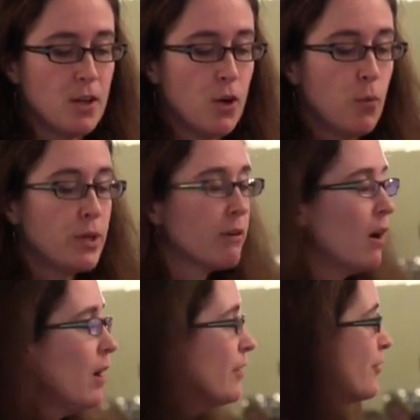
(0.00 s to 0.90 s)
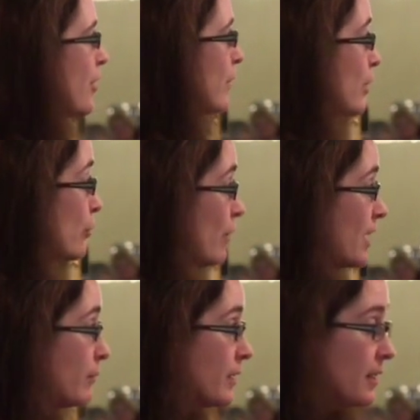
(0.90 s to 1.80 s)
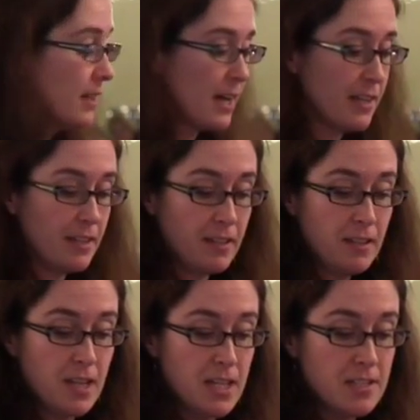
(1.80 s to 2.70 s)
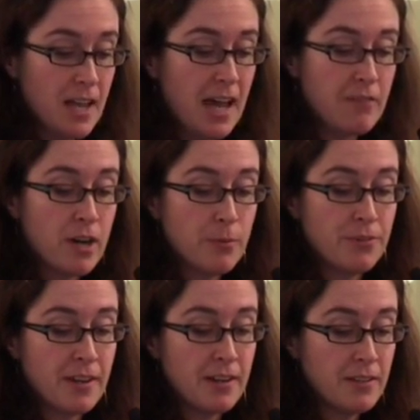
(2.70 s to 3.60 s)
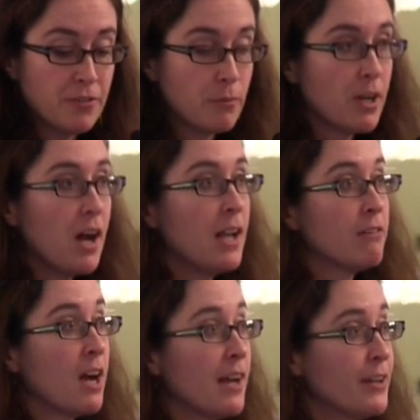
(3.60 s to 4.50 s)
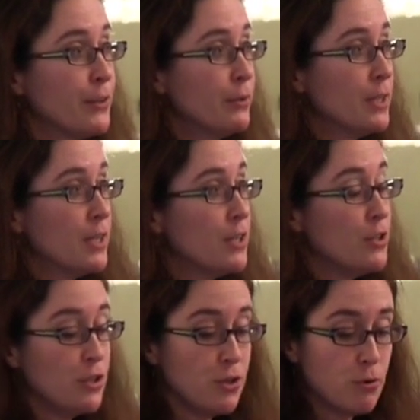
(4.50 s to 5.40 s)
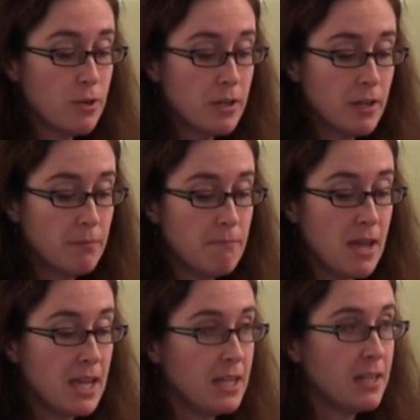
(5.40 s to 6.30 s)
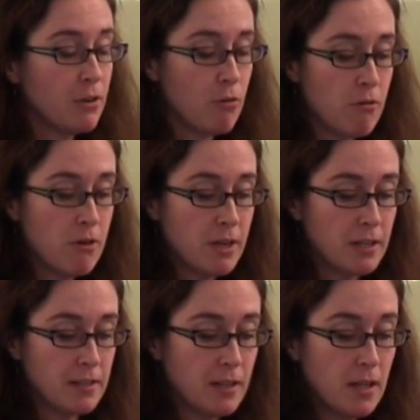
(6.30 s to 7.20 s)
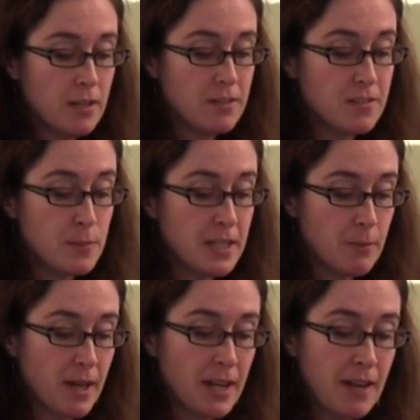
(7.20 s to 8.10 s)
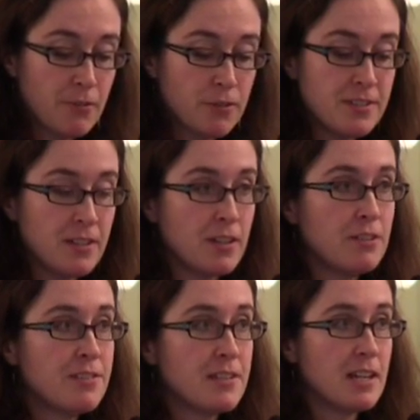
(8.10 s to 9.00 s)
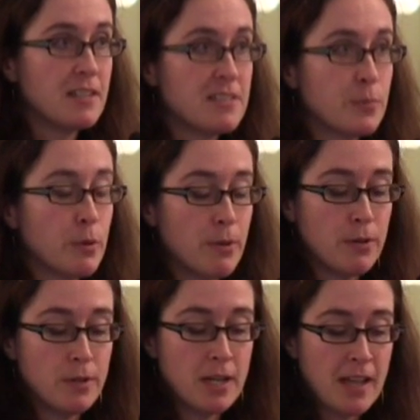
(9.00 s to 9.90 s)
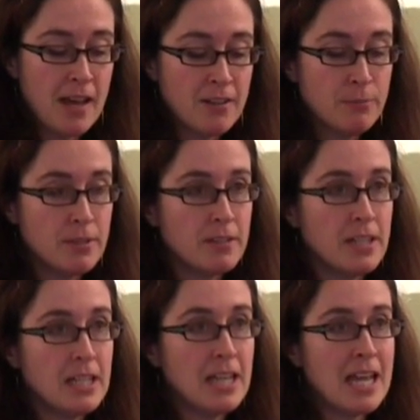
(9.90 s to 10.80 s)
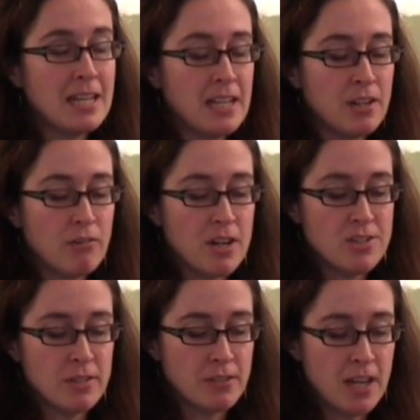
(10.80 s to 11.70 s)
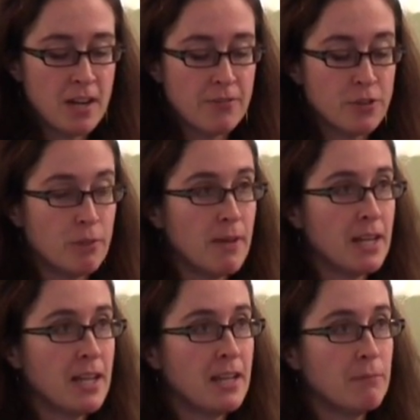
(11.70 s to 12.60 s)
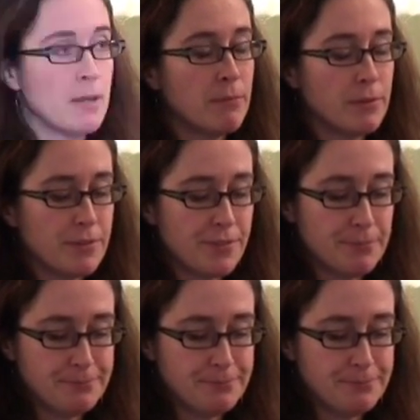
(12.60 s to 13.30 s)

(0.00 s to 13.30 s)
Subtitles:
We are also incredibly lucky to have representatives from Colorado, New York, Maine, and Oregon to speak about efforts in their states to promote accountability and integration of care for their Medicaid members.